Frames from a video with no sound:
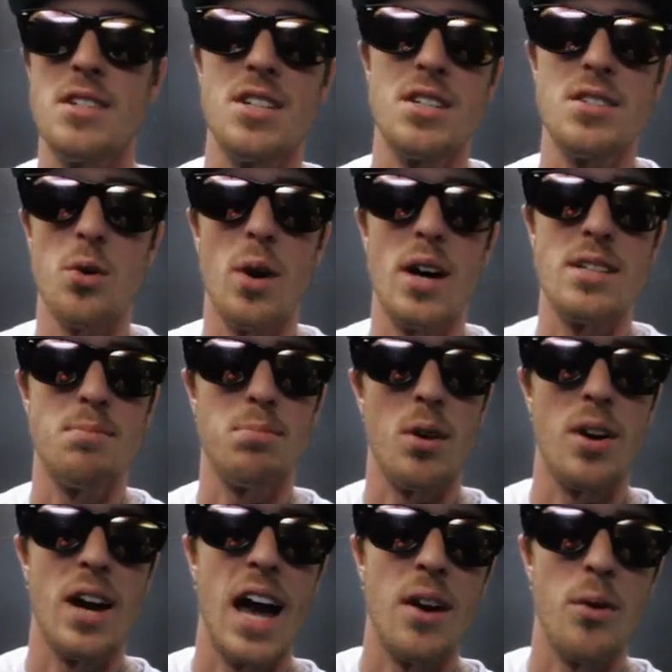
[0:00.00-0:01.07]
are just always
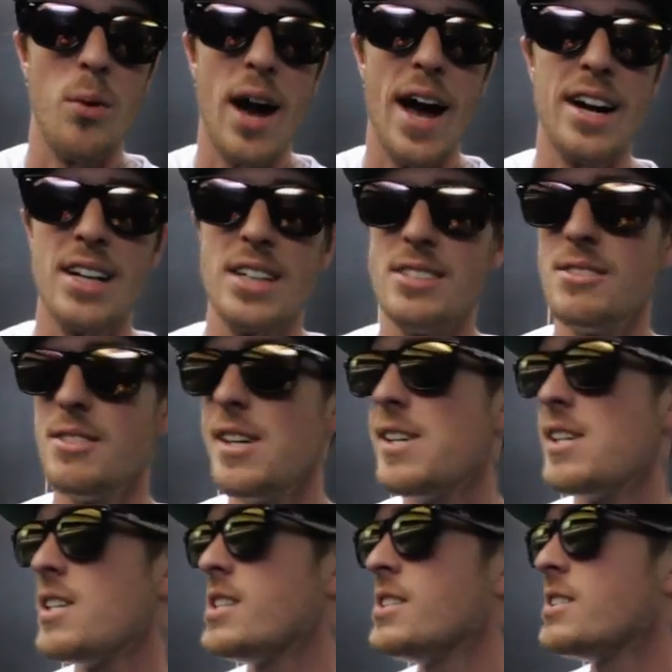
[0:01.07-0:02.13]
blown out of whack, and
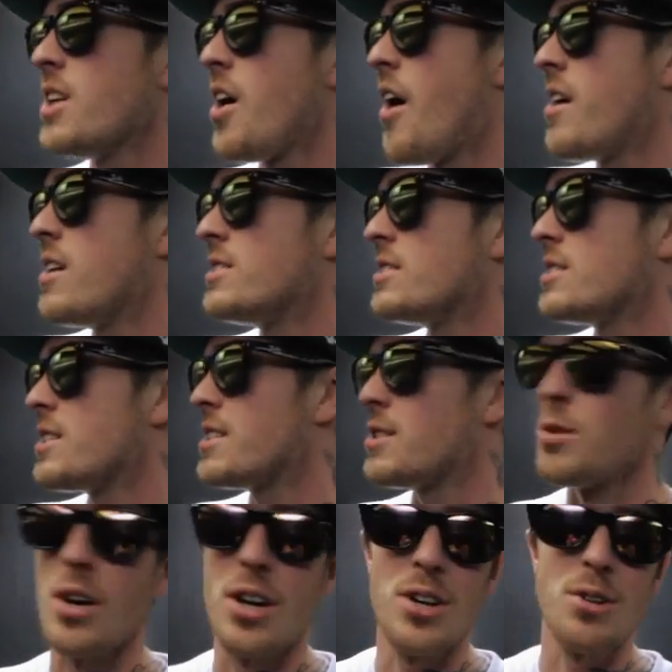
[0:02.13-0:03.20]

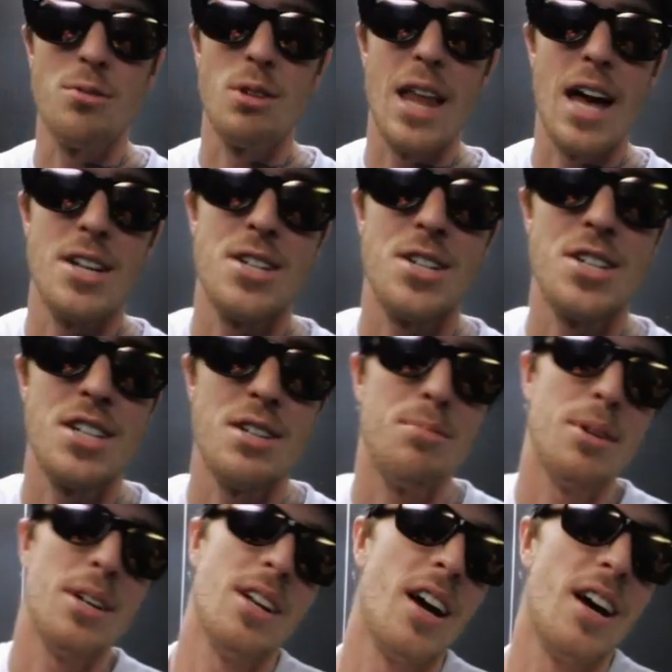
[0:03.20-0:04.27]
still got a good relationship,
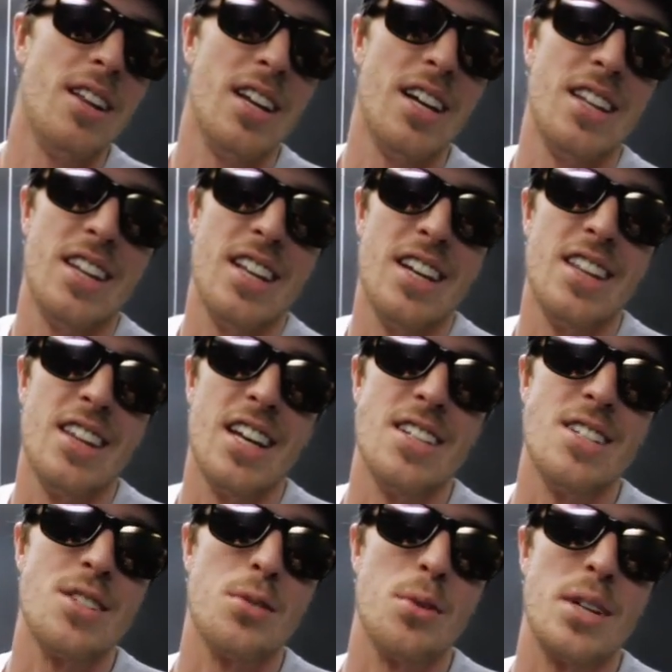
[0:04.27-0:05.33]
but you know they're
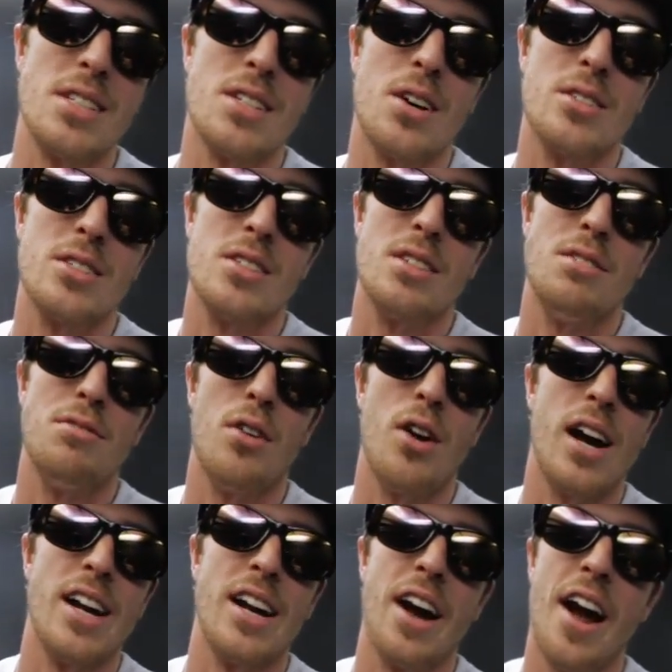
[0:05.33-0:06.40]
just always constantly
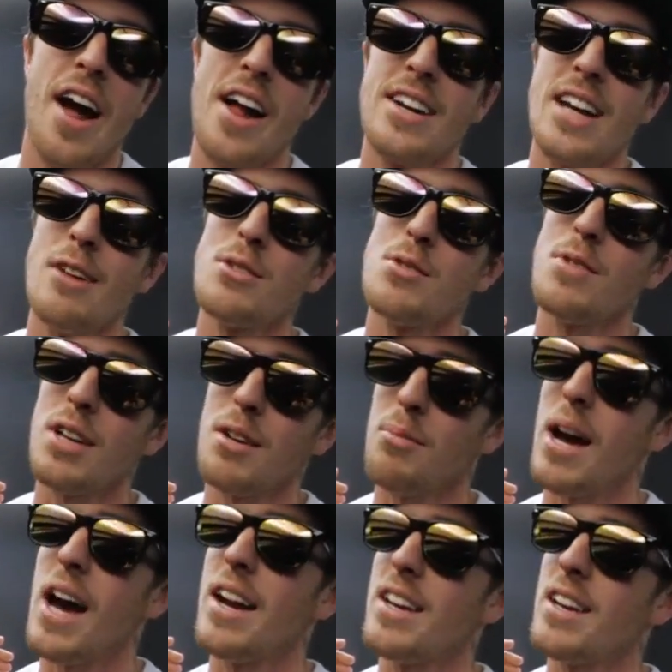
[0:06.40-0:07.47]
fighting. That was written
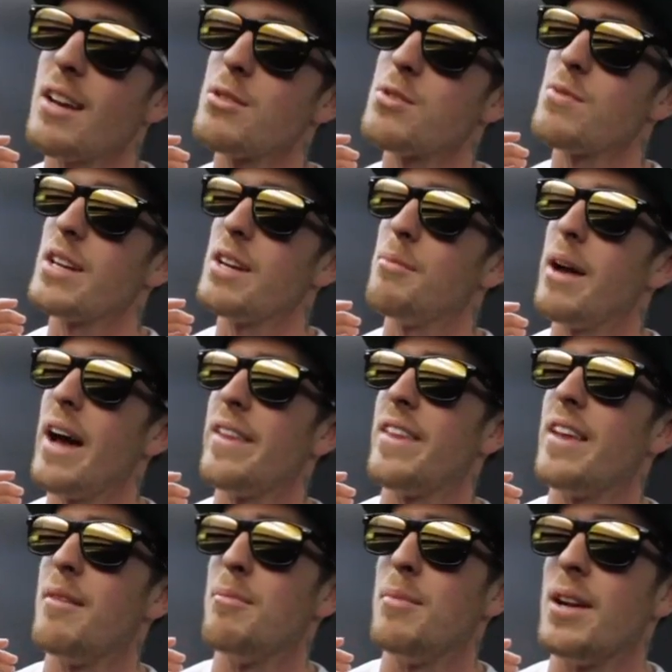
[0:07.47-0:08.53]
about
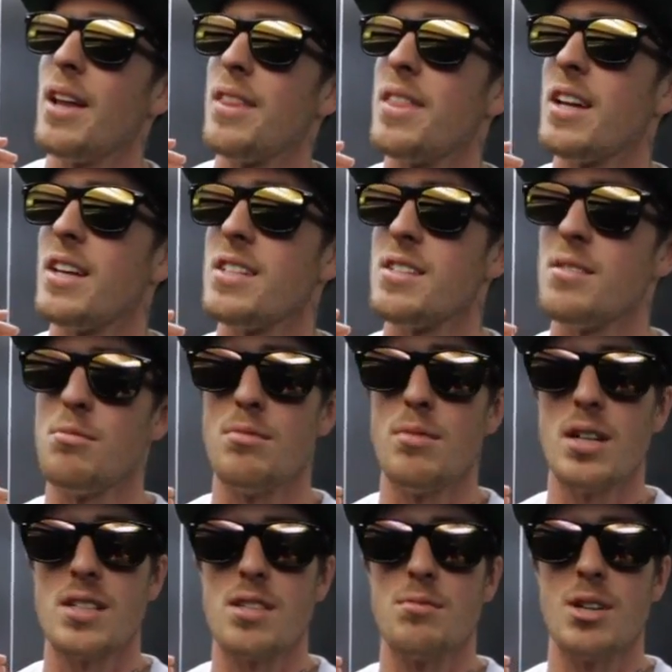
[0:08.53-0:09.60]
them, but I think it's
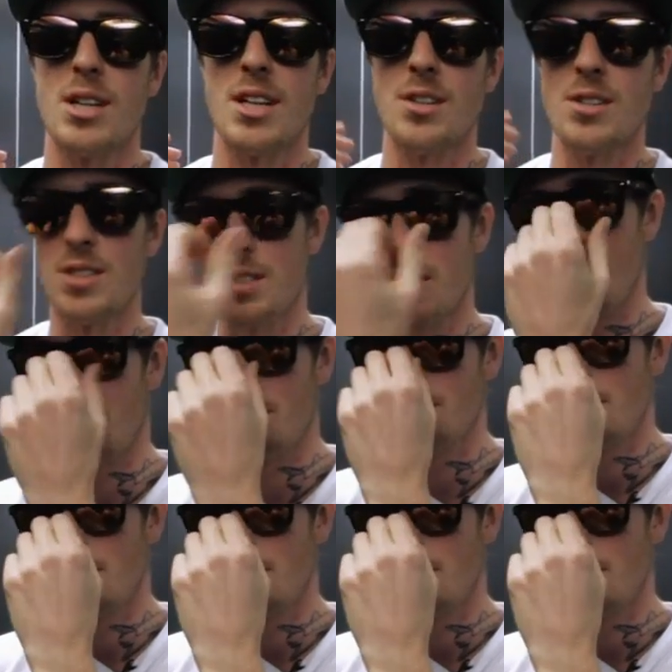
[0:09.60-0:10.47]
a really good song.